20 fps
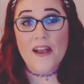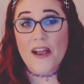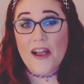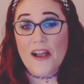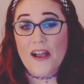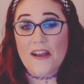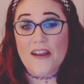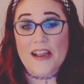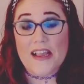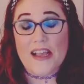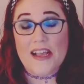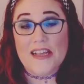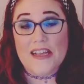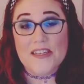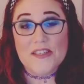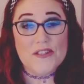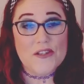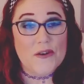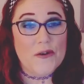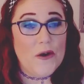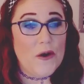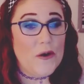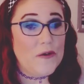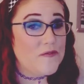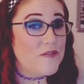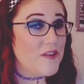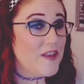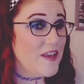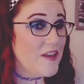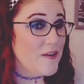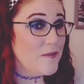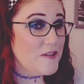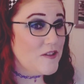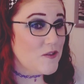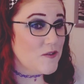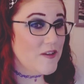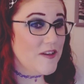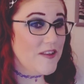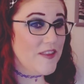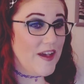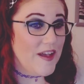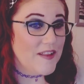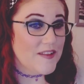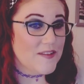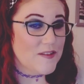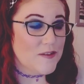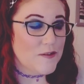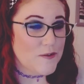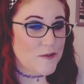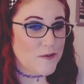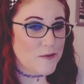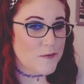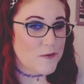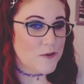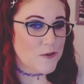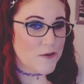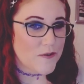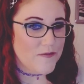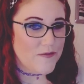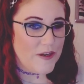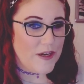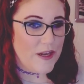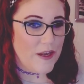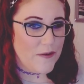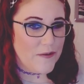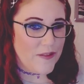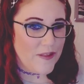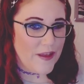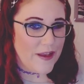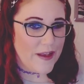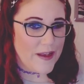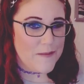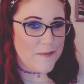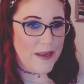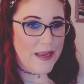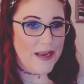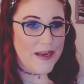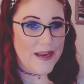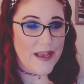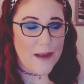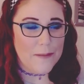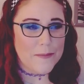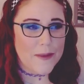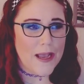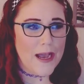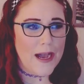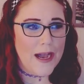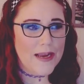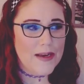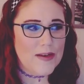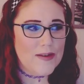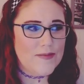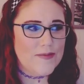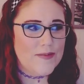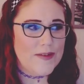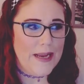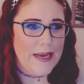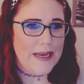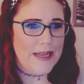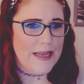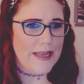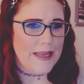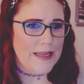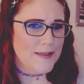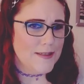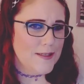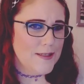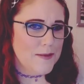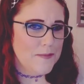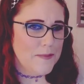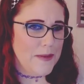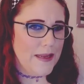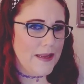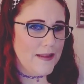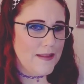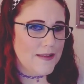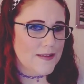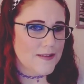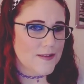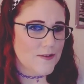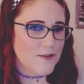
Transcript: Alright guys, so hopefully you enjoyed that little short video thing I made. I'm kind of getting into making these little